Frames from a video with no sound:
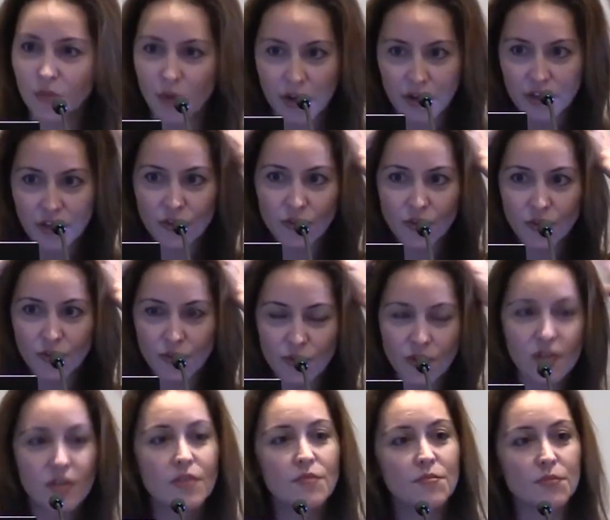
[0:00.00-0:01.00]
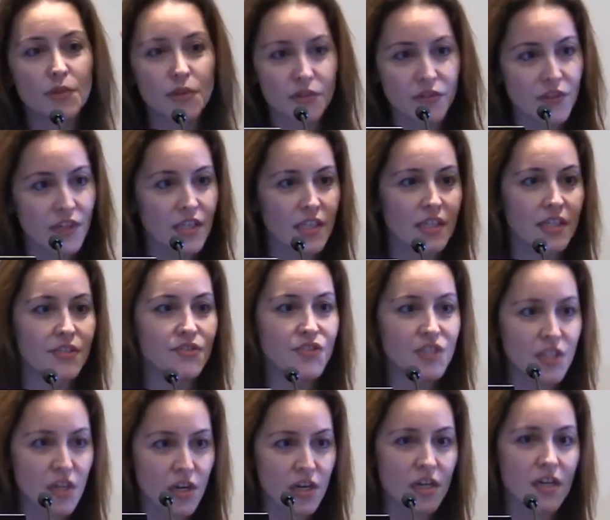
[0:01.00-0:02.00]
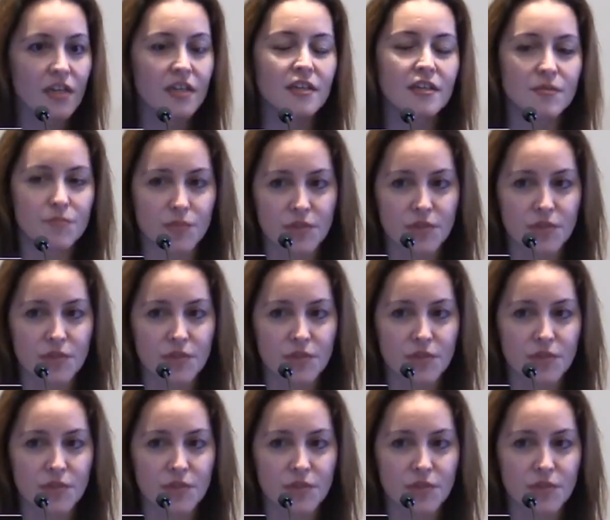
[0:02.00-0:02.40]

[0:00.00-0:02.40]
where you put the EEG on,